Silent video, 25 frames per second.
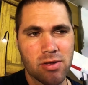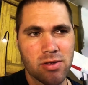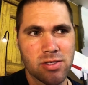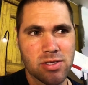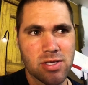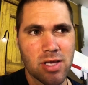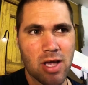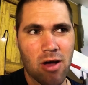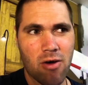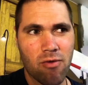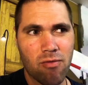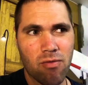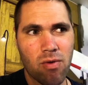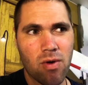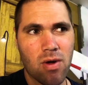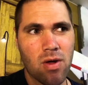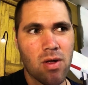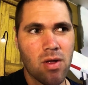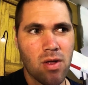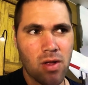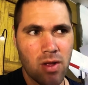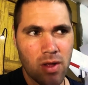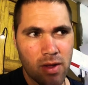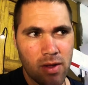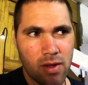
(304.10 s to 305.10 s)
to yourself
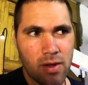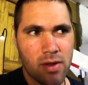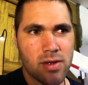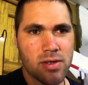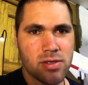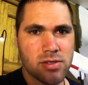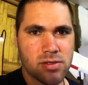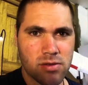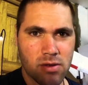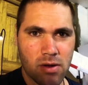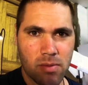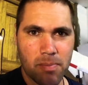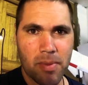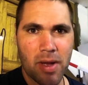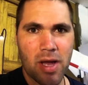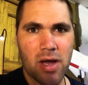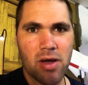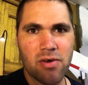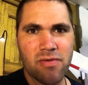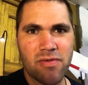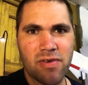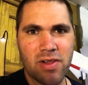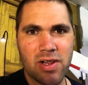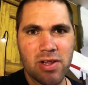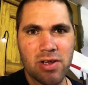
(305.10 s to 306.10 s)
it's not
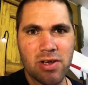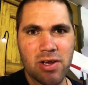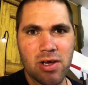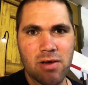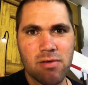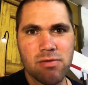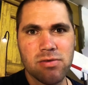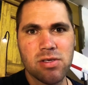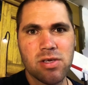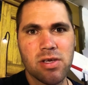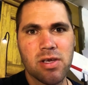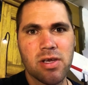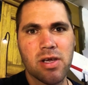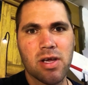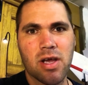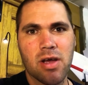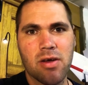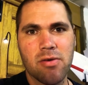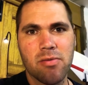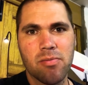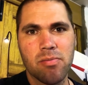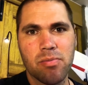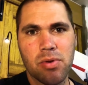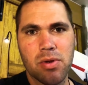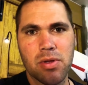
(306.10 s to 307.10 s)
powerful enough, so you go
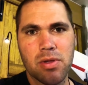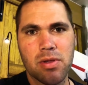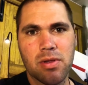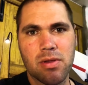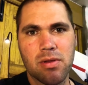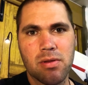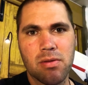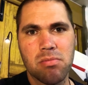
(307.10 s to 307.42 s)
and put